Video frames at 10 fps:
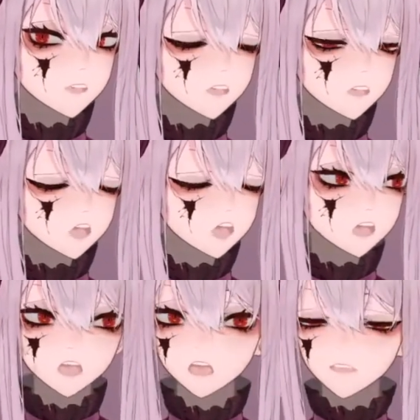with that
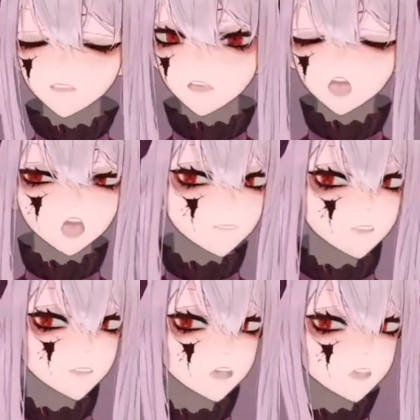you're looking at
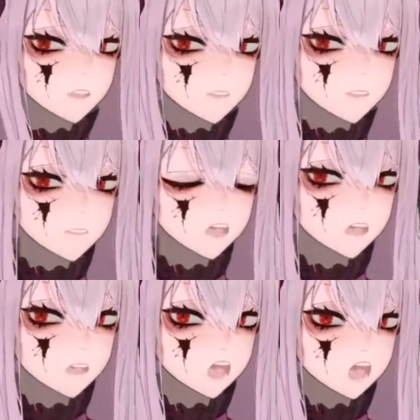someone who's
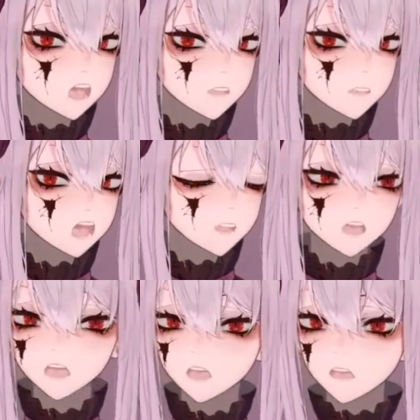so
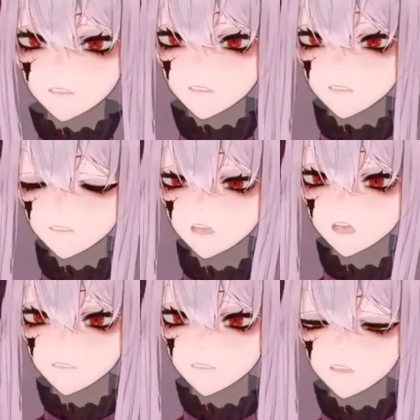popular
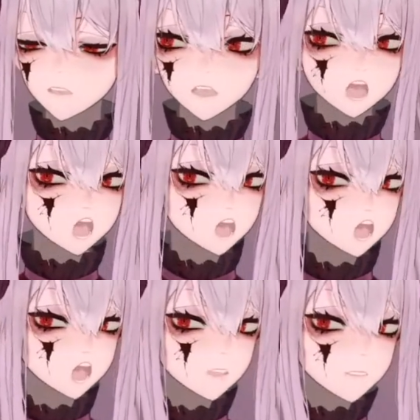and so high
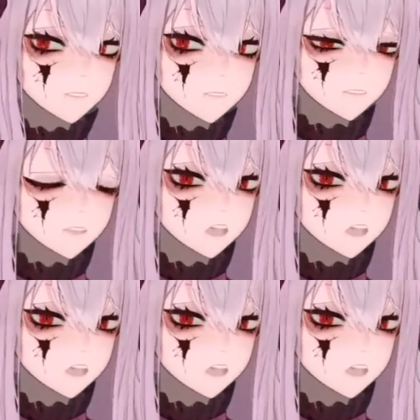class.